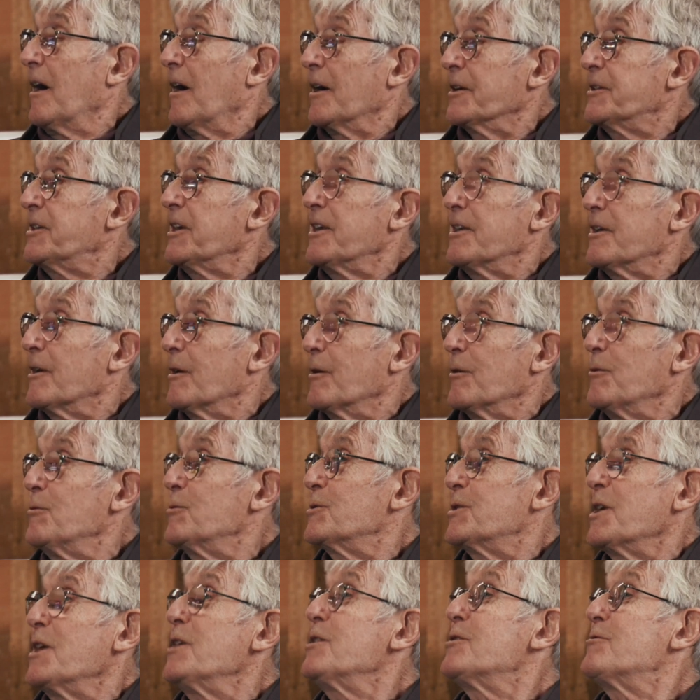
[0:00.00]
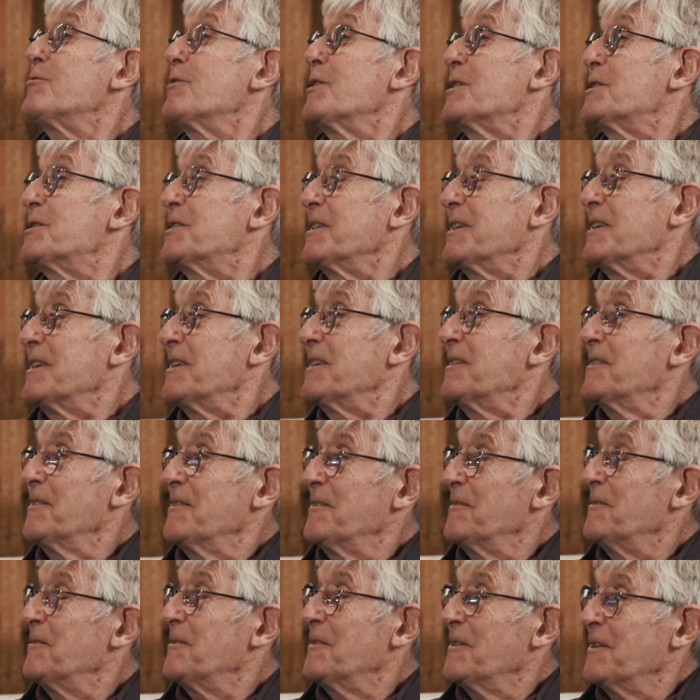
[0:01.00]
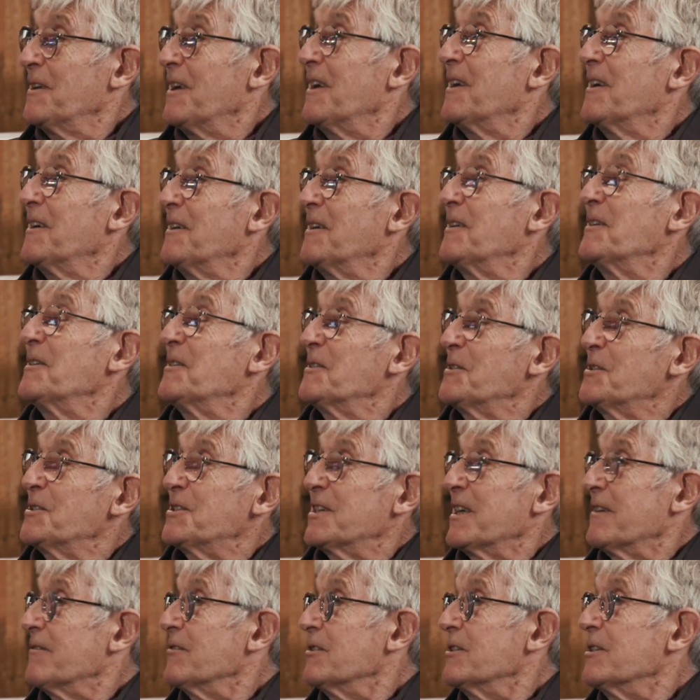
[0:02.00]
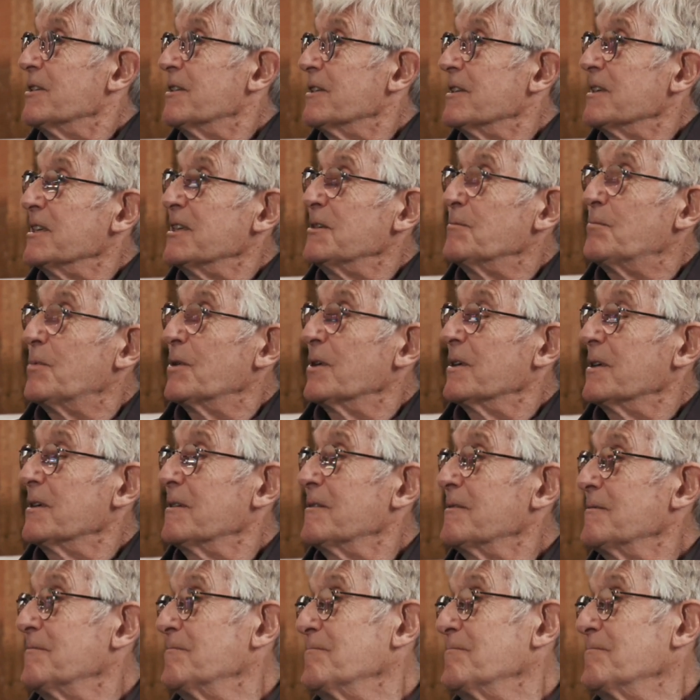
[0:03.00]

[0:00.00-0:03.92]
didn't lose interest in 7D, but